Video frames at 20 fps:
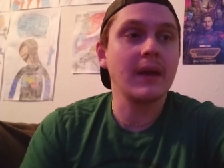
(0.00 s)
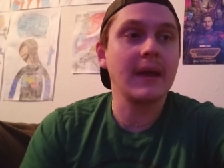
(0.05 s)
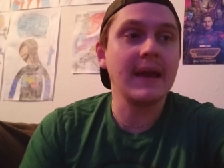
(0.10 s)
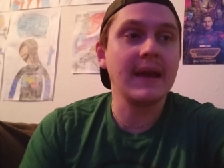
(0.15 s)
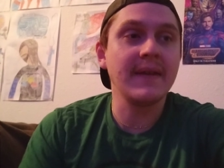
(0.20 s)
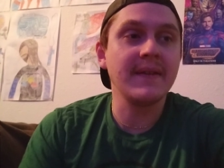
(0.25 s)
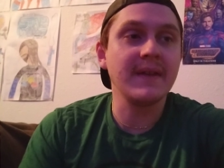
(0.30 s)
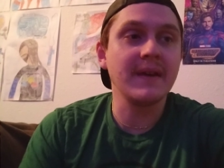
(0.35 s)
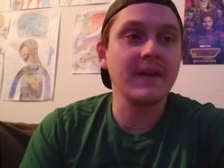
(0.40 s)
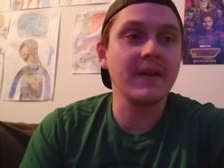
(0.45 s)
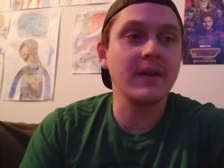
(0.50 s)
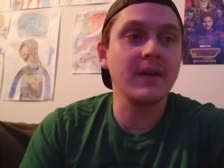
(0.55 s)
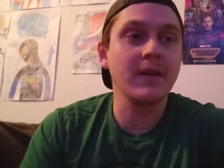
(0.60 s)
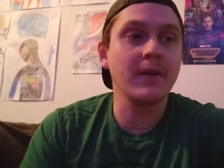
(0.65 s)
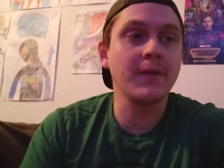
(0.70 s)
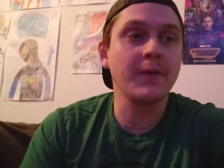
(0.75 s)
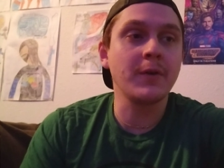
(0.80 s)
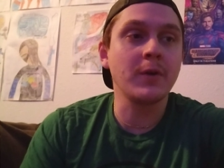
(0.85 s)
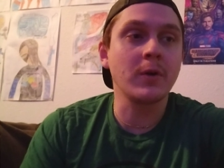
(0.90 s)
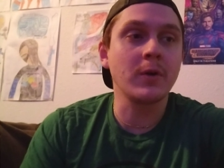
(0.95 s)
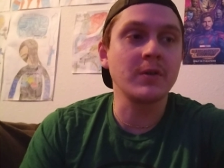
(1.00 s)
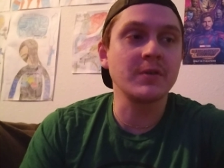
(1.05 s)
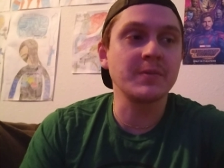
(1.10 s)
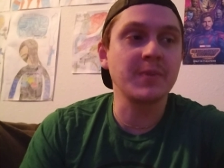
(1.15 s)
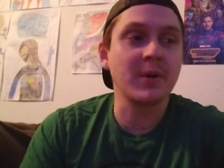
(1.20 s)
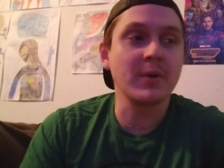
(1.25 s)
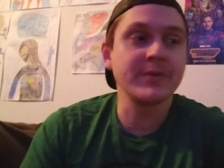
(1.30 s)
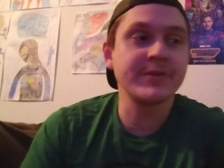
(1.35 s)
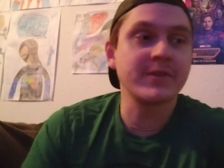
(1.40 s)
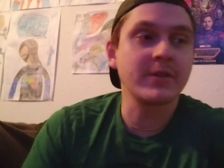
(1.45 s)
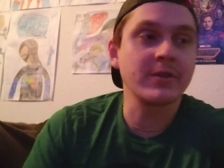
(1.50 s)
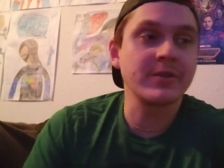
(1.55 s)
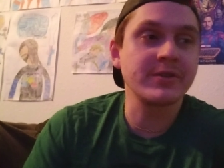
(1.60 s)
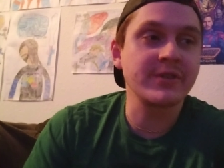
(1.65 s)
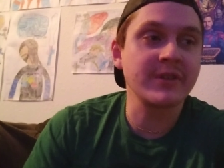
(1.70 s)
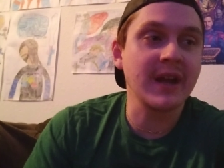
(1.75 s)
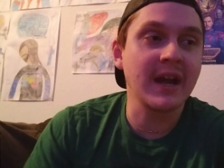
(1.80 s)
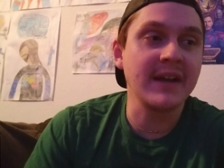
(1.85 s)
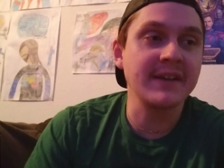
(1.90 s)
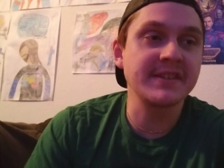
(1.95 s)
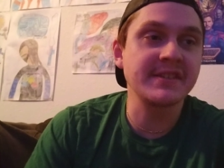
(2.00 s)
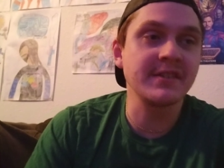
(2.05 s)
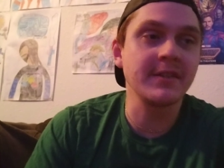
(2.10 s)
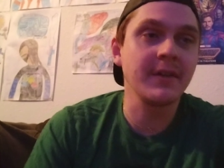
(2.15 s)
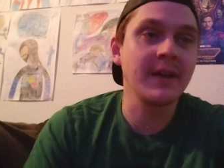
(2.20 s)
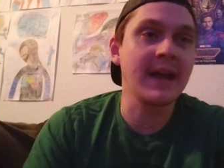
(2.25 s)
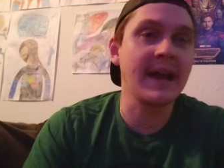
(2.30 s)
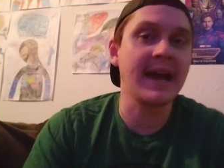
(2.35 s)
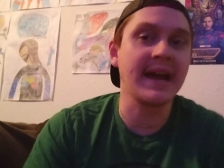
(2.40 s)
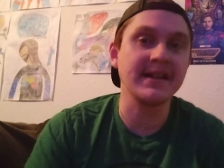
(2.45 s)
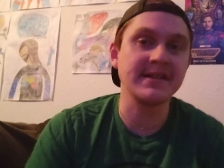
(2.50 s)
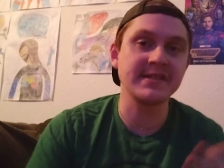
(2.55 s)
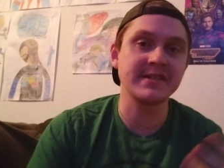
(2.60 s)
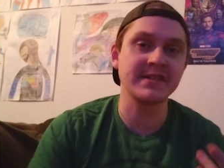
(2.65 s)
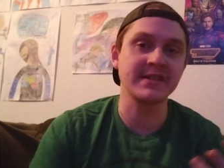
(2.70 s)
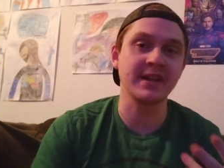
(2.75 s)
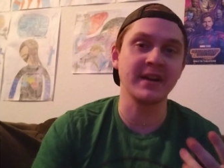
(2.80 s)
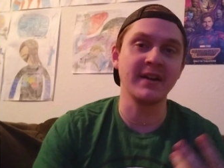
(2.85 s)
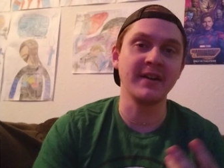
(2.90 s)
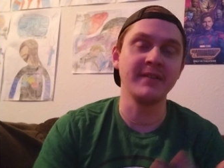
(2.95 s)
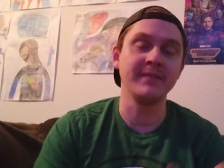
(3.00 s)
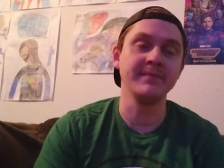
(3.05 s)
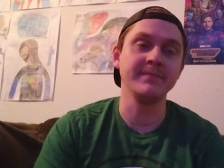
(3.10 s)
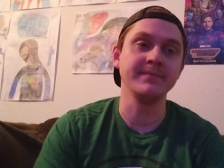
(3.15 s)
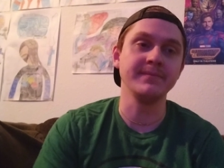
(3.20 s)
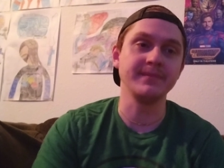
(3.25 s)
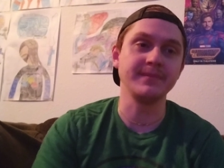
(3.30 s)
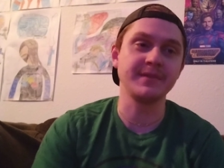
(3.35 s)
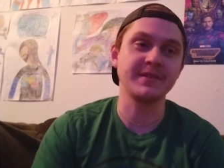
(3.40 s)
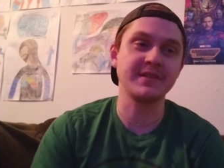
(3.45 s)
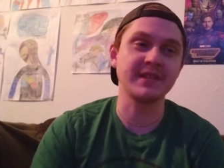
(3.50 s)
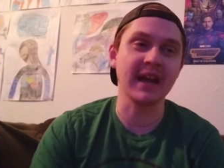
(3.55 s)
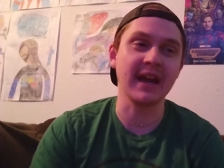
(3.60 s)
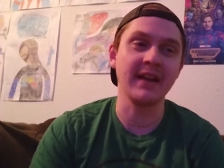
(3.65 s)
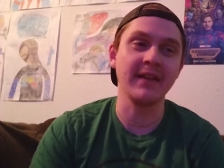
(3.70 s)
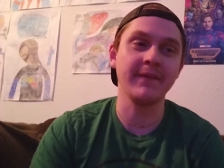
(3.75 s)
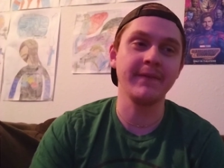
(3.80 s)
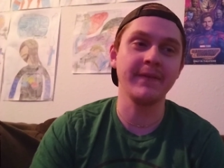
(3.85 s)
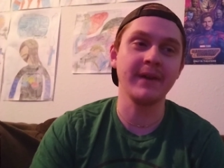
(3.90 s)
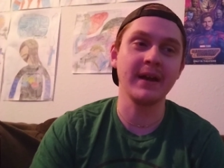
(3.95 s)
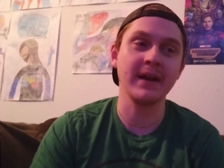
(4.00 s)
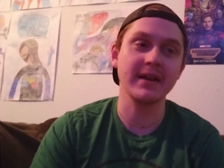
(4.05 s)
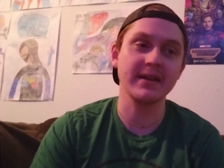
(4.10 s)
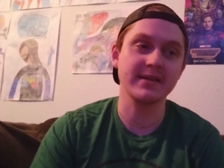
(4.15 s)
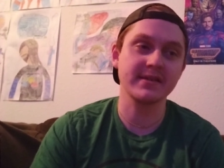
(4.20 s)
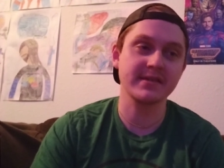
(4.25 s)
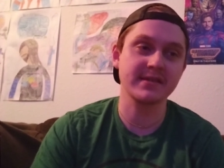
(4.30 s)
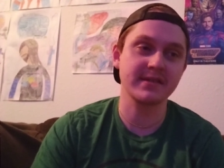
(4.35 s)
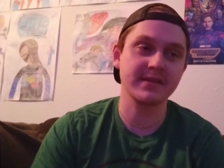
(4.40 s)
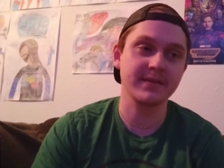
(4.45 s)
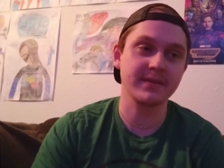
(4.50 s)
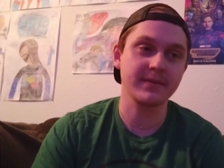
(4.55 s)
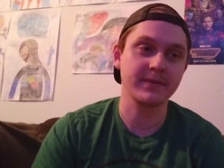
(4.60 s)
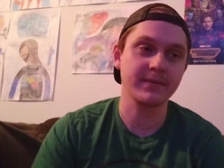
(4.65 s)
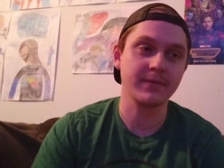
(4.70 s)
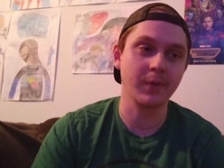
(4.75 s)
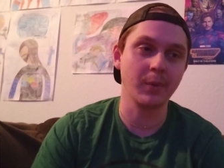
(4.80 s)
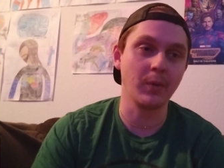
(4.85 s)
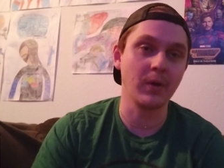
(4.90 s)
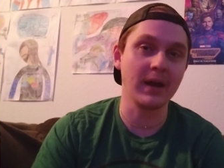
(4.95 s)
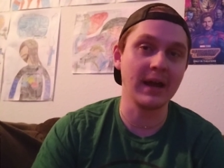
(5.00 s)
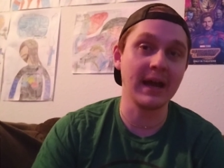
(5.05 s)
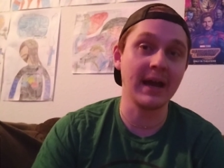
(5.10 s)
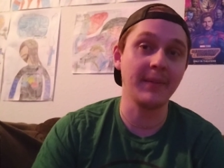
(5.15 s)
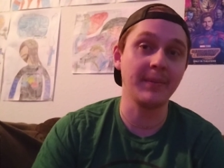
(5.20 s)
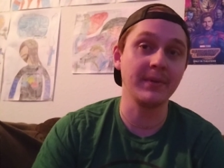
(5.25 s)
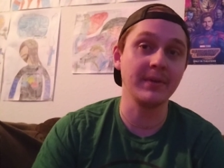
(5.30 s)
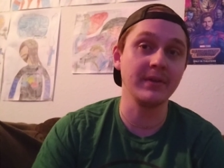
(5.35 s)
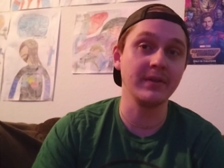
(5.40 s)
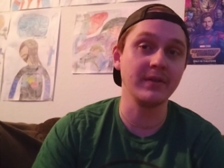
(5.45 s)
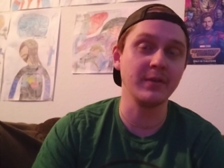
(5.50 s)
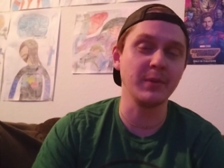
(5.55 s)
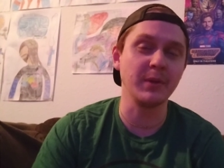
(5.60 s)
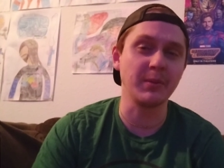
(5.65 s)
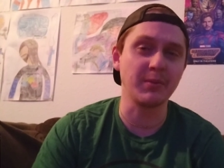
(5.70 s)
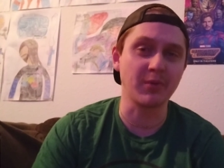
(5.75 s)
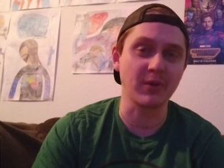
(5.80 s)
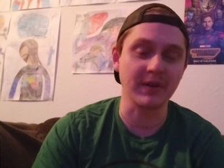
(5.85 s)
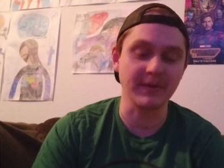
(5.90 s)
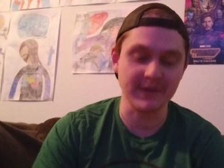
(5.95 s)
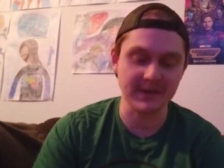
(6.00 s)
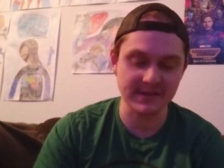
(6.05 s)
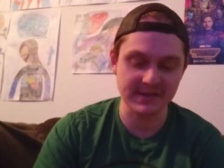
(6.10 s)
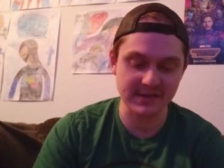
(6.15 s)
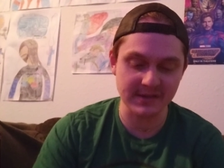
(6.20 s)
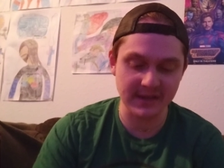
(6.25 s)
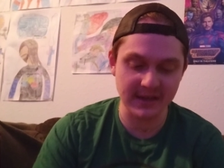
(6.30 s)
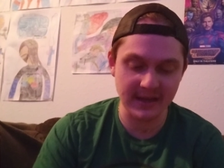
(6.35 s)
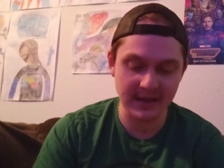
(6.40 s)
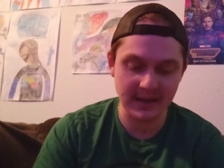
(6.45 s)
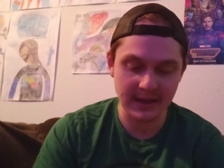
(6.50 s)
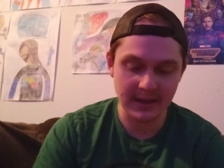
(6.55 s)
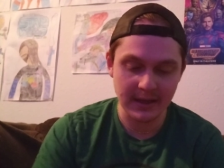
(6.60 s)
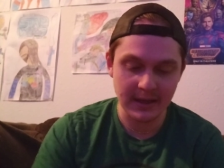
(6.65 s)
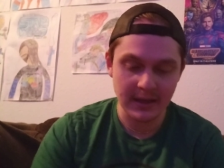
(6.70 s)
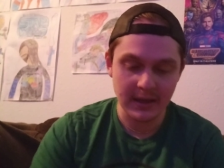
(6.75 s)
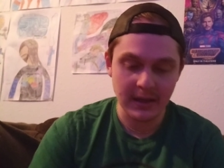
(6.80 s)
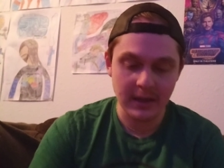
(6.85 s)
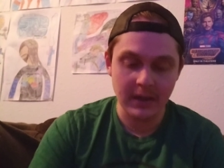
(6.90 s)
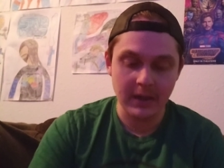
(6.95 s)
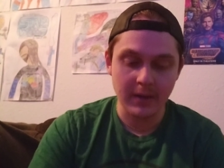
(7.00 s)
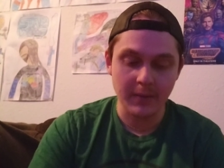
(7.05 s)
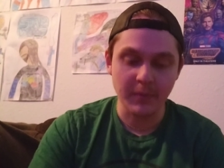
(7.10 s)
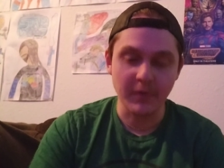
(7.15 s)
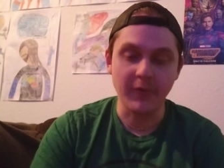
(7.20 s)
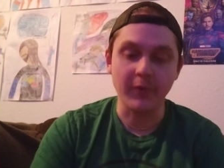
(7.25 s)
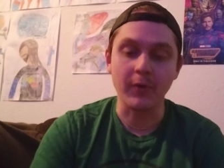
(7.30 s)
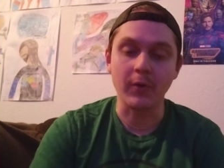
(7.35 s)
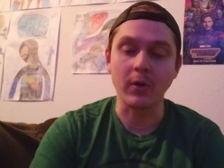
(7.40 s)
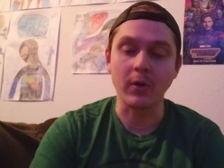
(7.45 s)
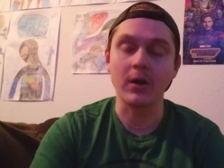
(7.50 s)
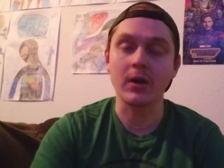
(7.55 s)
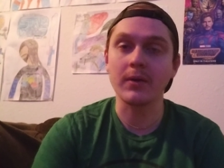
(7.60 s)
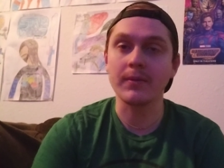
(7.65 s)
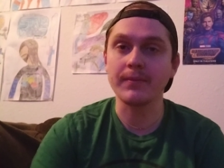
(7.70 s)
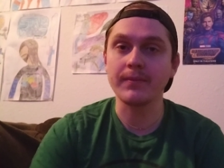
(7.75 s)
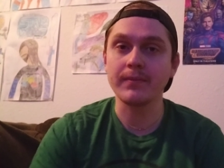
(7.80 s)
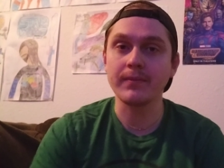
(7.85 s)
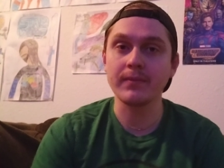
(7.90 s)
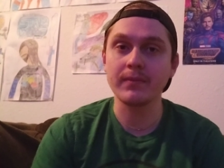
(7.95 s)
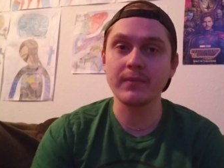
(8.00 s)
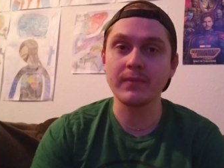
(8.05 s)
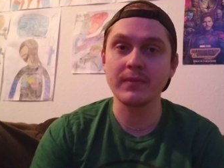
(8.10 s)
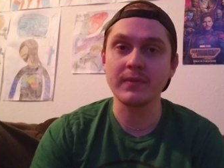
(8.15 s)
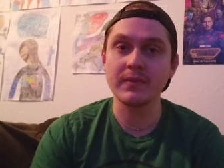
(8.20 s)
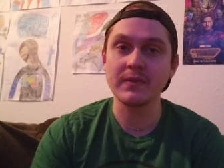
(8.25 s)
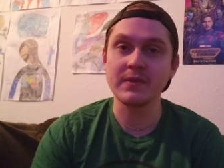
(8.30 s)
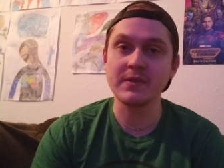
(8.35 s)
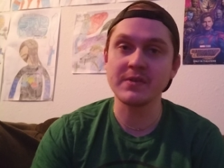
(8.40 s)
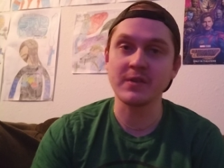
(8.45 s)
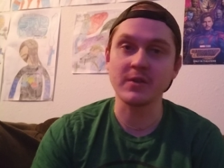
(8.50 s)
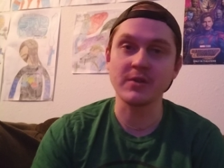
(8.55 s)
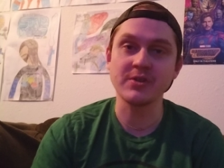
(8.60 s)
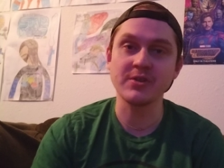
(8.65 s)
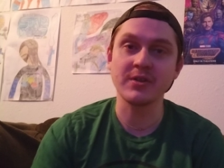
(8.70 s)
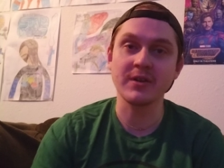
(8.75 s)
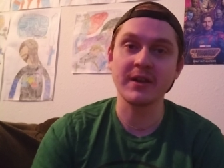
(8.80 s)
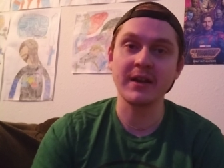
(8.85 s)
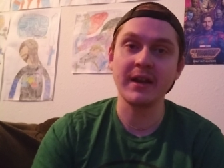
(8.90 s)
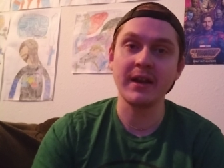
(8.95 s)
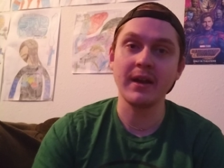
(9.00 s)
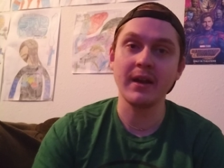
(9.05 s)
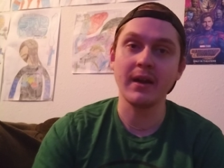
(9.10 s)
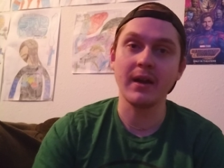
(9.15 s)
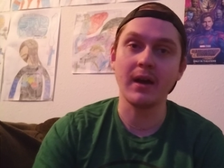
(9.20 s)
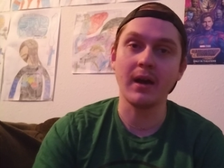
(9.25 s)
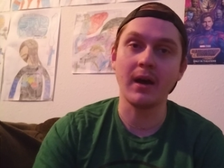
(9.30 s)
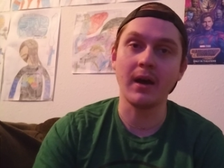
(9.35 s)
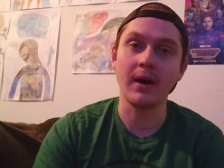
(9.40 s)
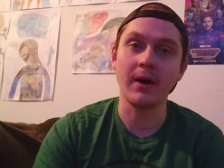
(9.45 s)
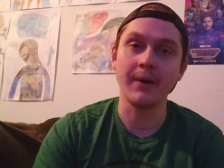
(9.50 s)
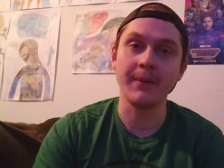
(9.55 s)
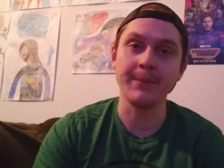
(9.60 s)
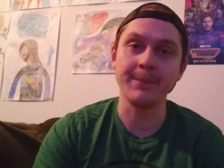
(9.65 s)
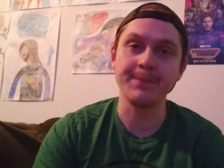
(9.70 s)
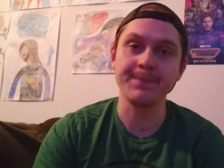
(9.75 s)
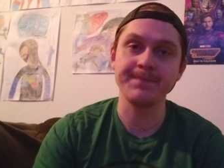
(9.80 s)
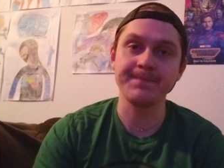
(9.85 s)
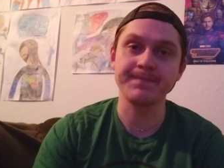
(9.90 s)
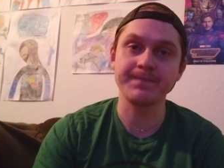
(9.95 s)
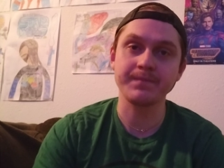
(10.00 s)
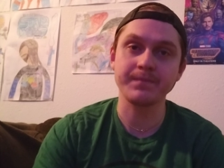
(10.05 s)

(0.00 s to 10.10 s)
and of course post surgery I still had some side effects from what happened to me previously before the surgery. Um,